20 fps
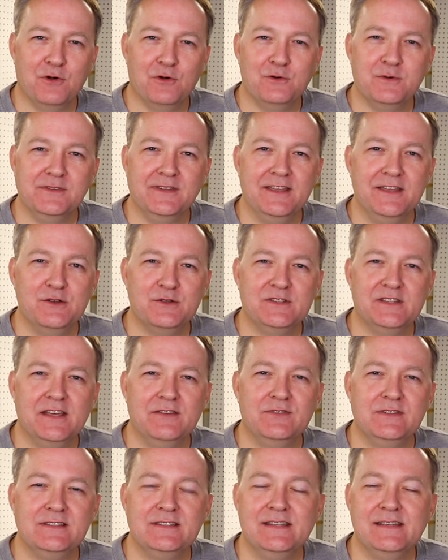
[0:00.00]
Burrell with
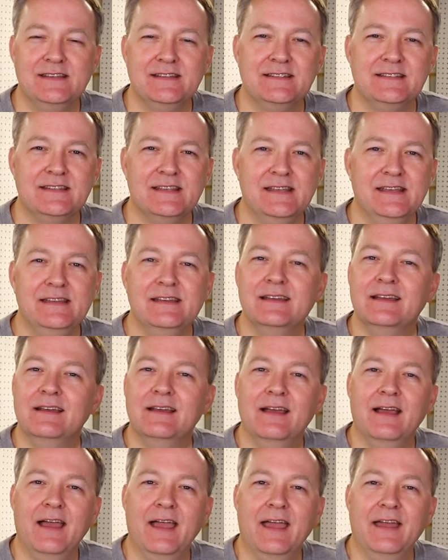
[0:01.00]
Neo7 CNC
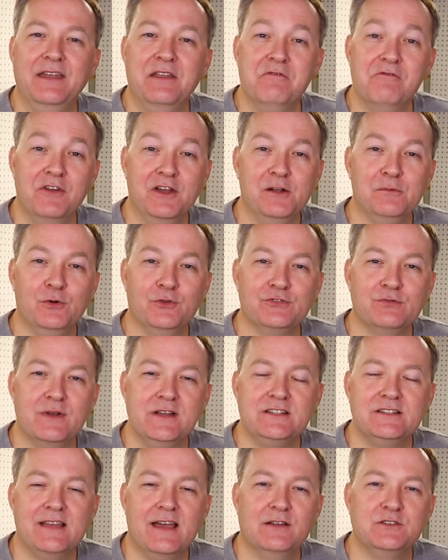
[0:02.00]
and Inventables
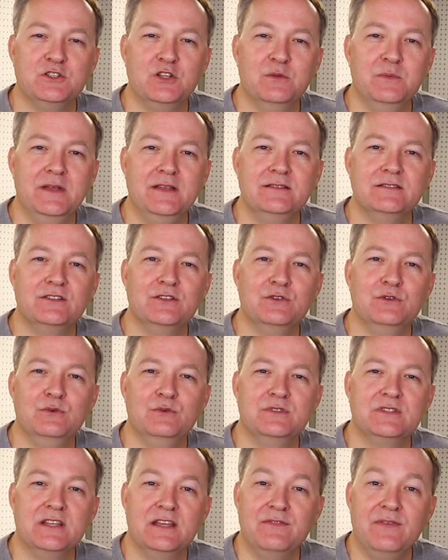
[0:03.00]
reached out to me
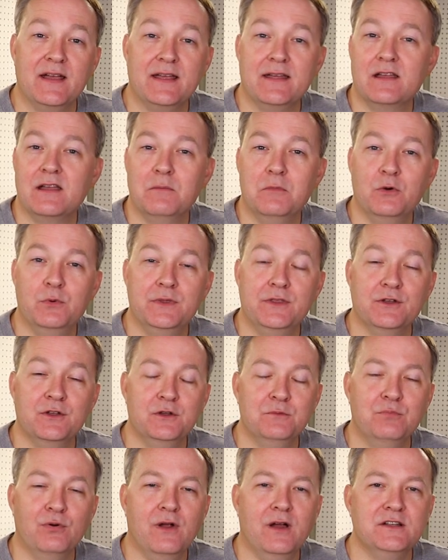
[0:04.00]
to see if I could come up with a
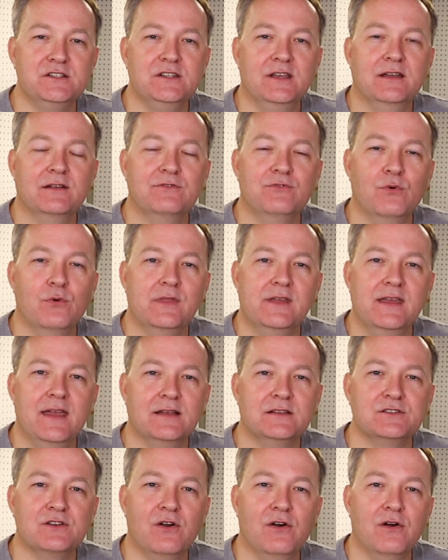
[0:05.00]
good project for the
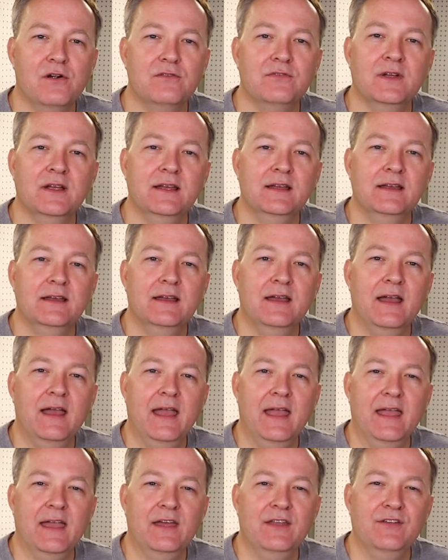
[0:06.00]
X-Carve
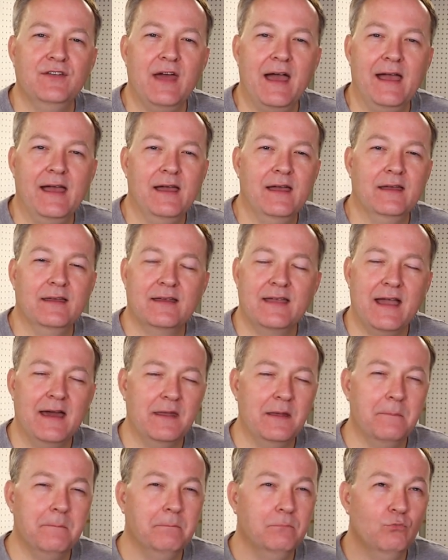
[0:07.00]
and uh, it
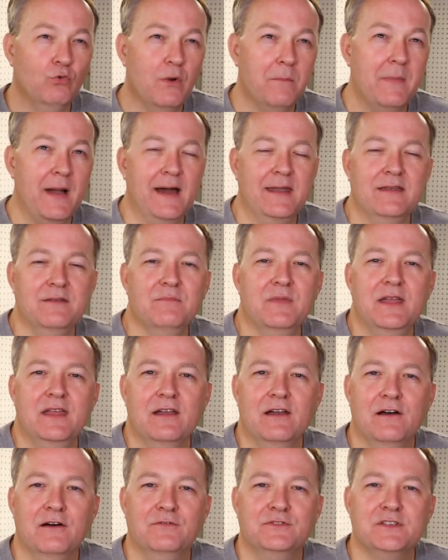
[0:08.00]
kind of reminded
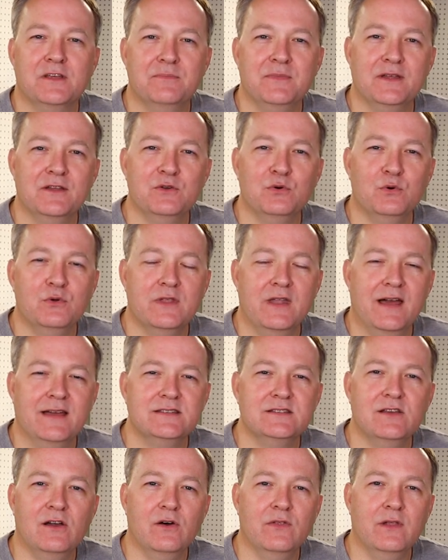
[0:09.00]
me of something cool that I
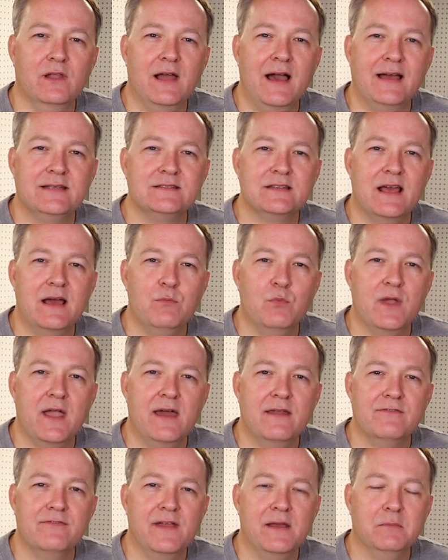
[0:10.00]
saw the last time we
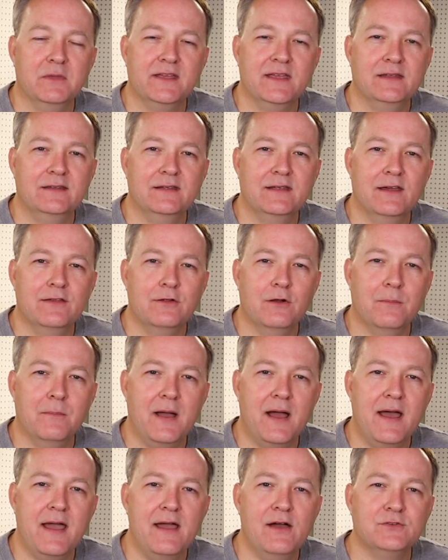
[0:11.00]
had a family get together at
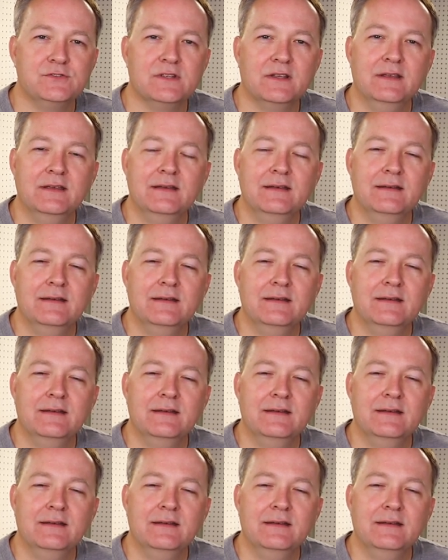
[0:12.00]
my house.